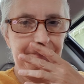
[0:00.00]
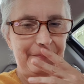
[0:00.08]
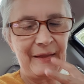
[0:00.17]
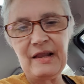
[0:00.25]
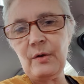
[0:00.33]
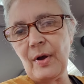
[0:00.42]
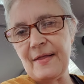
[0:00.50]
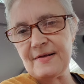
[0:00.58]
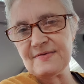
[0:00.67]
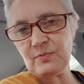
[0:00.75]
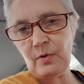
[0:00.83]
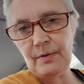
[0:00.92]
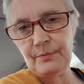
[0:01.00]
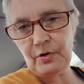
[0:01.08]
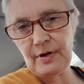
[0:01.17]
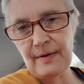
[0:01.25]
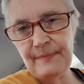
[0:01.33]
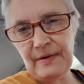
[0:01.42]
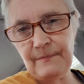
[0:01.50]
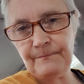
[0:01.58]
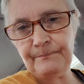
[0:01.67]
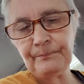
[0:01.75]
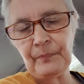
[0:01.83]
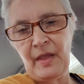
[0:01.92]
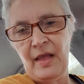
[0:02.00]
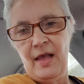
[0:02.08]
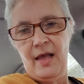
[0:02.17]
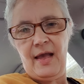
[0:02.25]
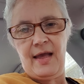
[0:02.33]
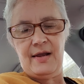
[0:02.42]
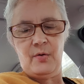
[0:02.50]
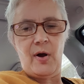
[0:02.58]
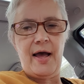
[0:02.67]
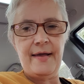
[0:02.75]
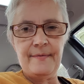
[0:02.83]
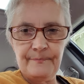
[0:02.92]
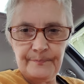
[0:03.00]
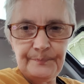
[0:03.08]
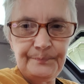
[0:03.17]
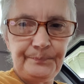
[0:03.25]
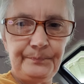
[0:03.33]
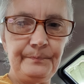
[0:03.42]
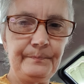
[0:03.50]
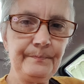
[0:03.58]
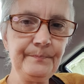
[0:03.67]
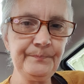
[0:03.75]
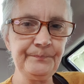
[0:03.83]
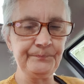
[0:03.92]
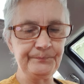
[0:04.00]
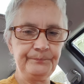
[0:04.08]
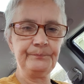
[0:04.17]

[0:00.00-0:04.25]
Anyway, that's why I'm not happy. Anyway, doing